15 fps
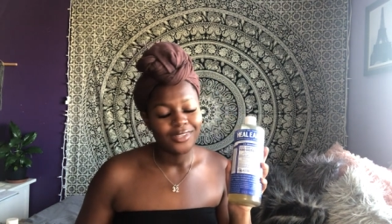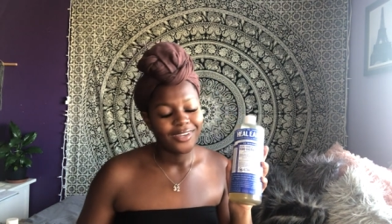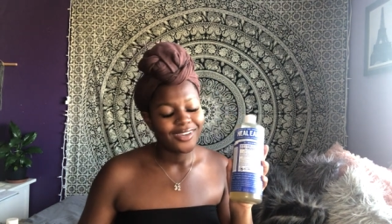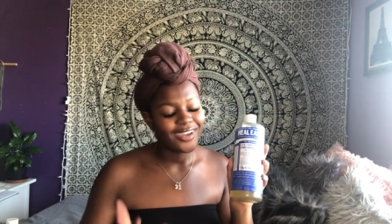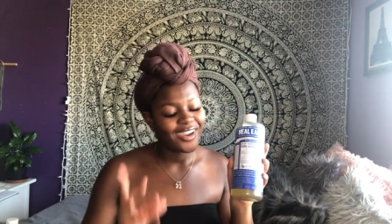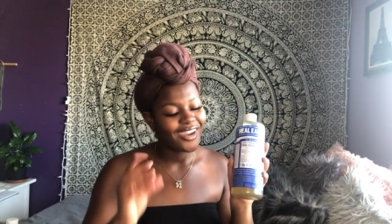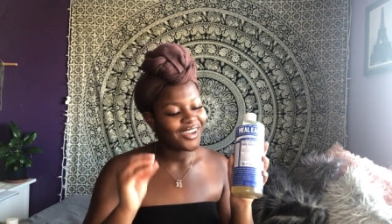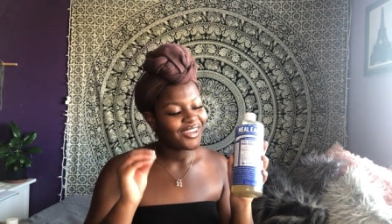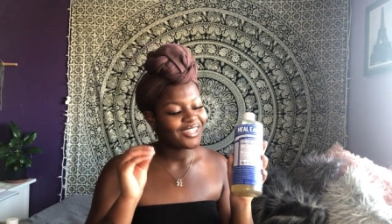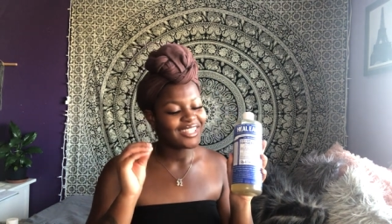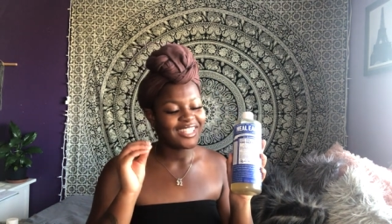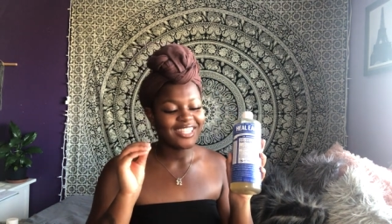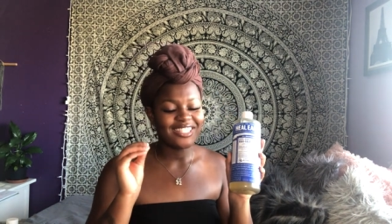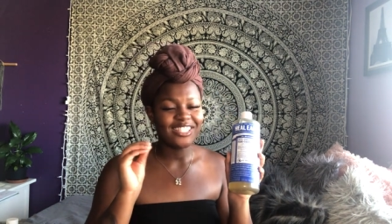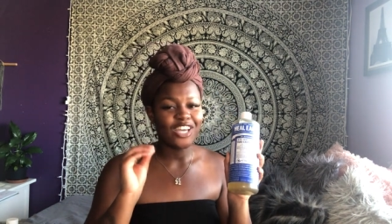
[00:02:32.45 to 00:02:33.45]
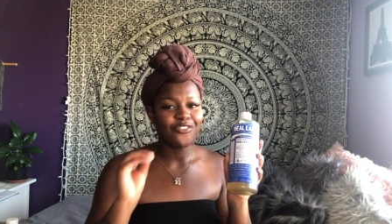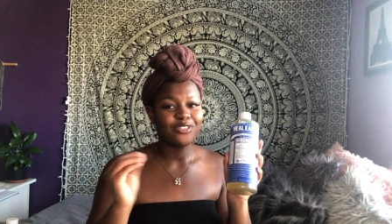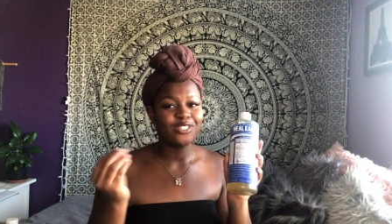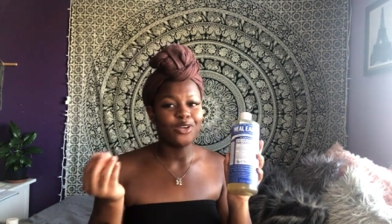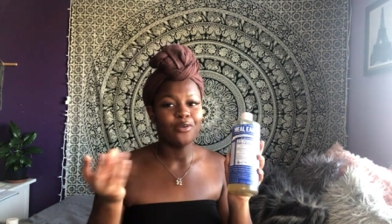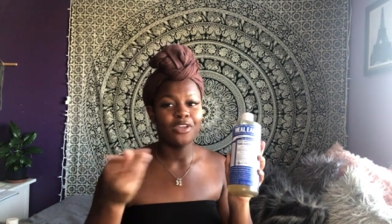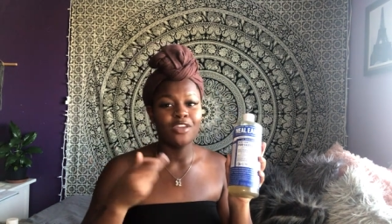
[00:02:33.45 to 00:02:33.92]
Girl, this stuff is
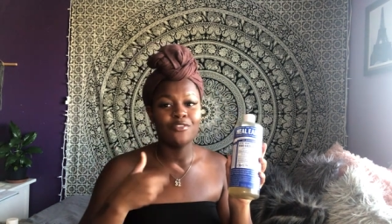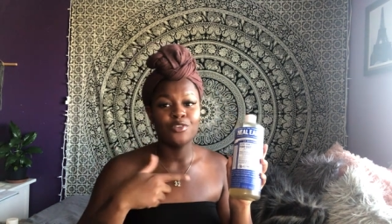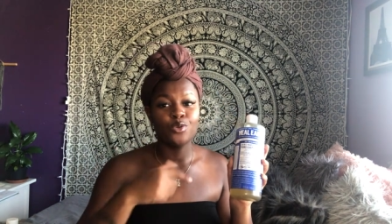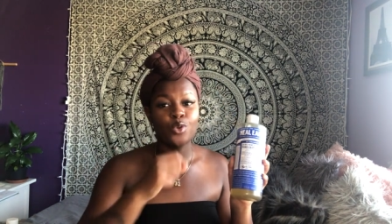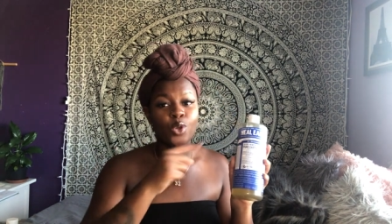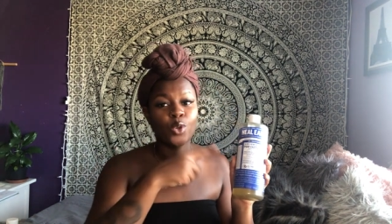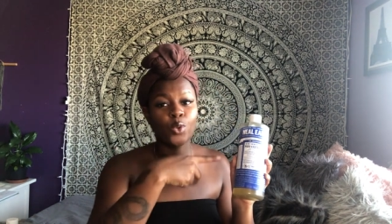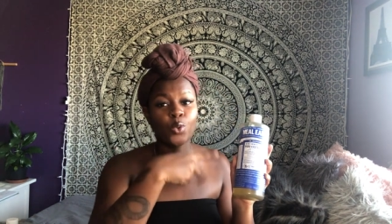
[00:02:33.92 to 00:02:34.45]
gonna give you